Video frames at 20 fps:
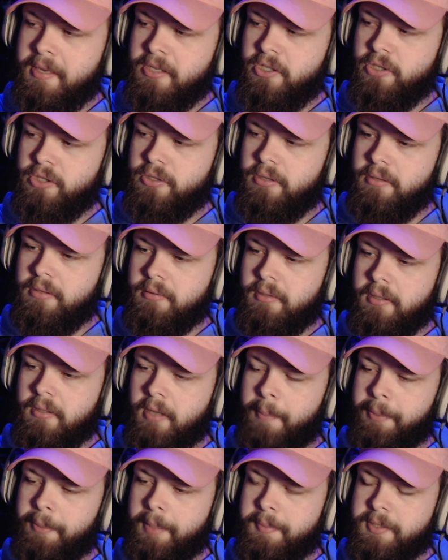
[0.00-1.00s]
mean, it's just a
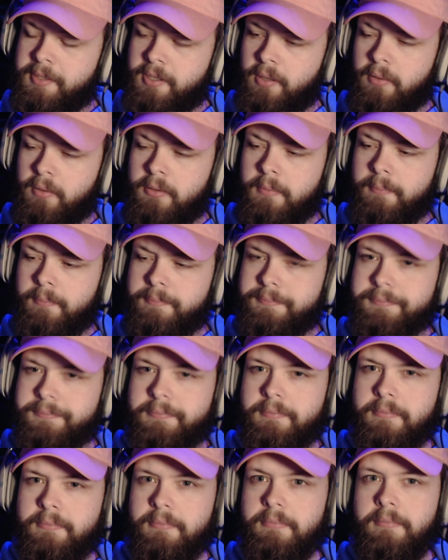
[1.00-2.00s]
couple episodes.
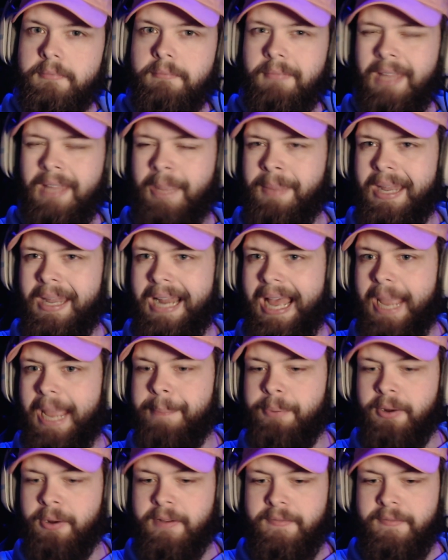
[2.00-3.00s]
I'm not
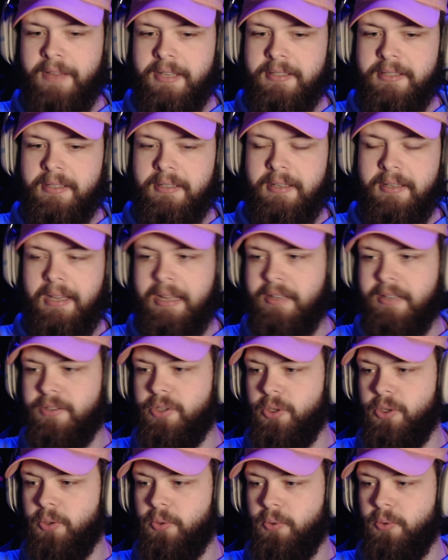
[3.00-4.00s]
hyper invested
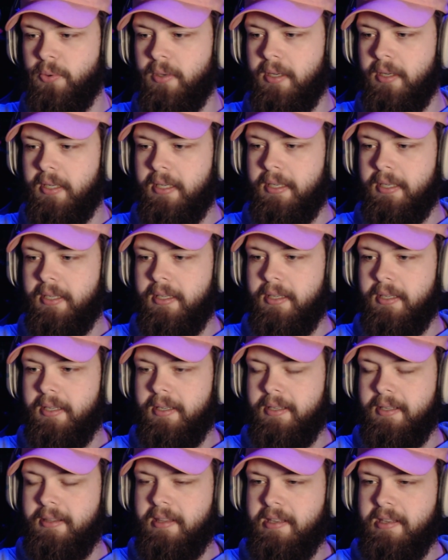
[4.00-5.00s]
into
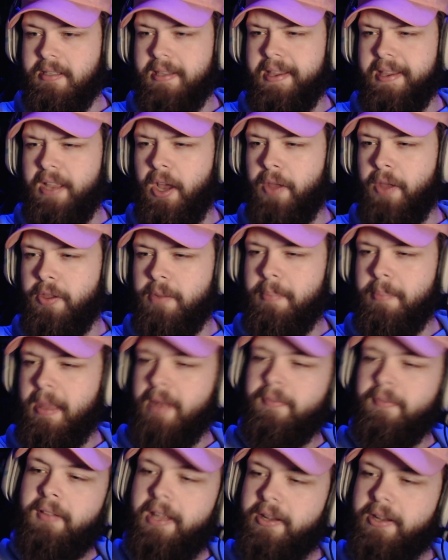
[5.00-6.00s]
this like other
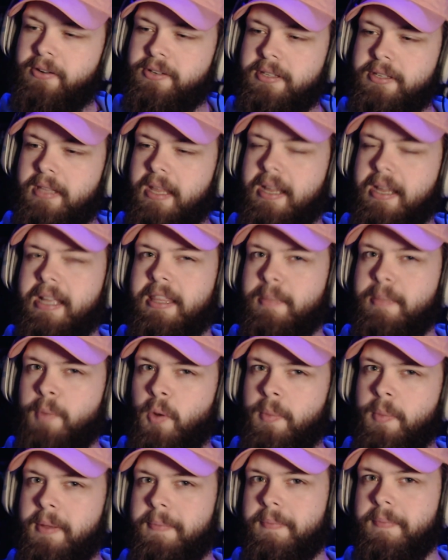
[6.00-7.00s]
Men of Letters thing at the
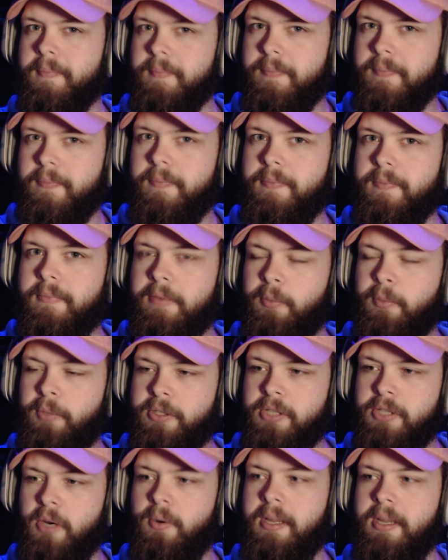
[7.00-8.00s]
moment
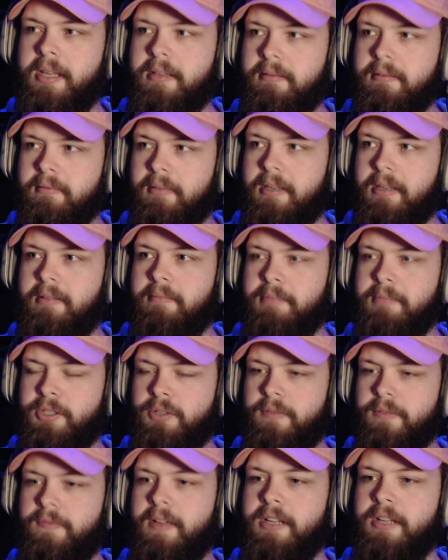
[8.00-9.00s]
with Tony and
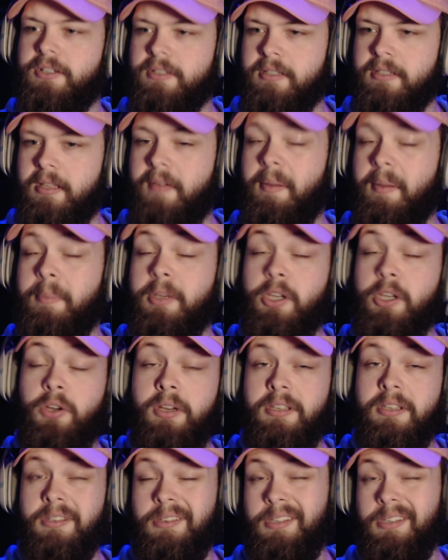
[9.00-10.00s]
Mr. Fetch and stuff. I'm
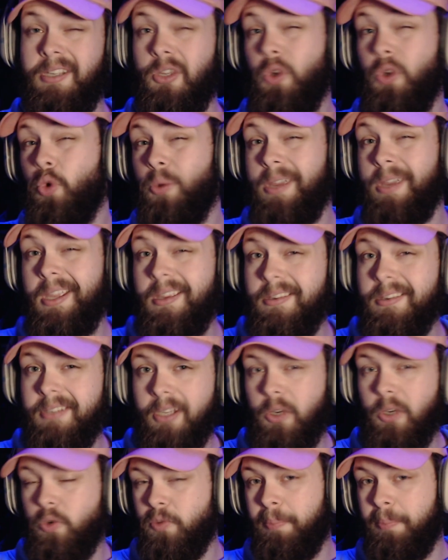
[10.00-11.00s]
curious to see who he is,
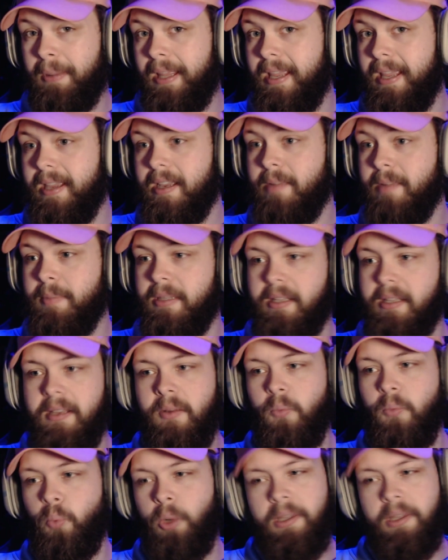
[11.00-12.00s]
like who's playing him and like
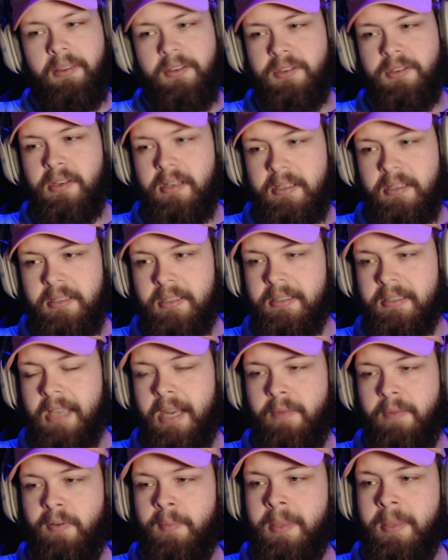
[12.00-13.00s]
what the sadistic
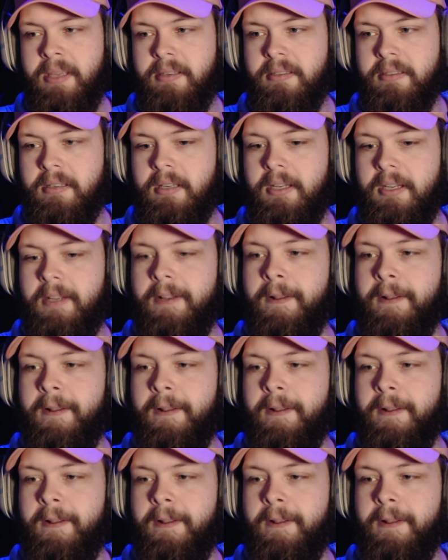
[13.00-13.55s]
side of him is.